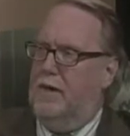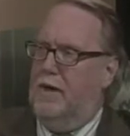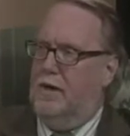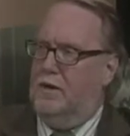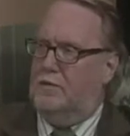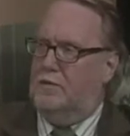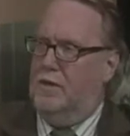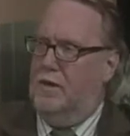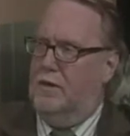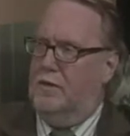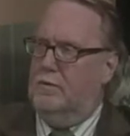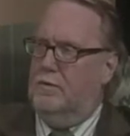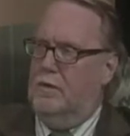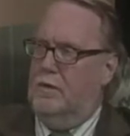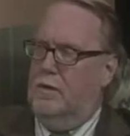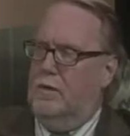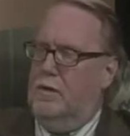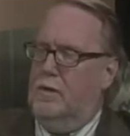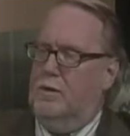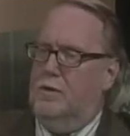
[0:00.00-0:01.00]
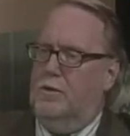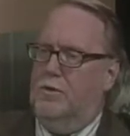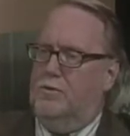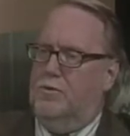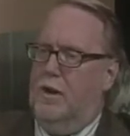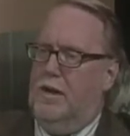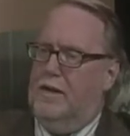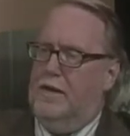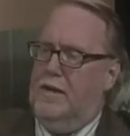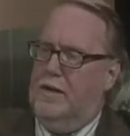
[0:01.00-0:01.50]
Exxon to
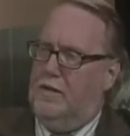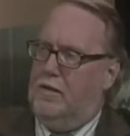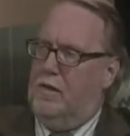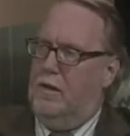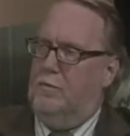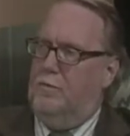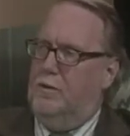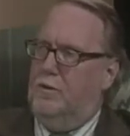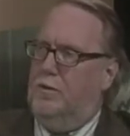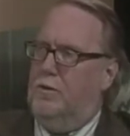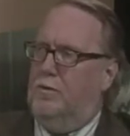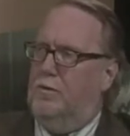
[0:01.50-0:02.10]
try and get them to do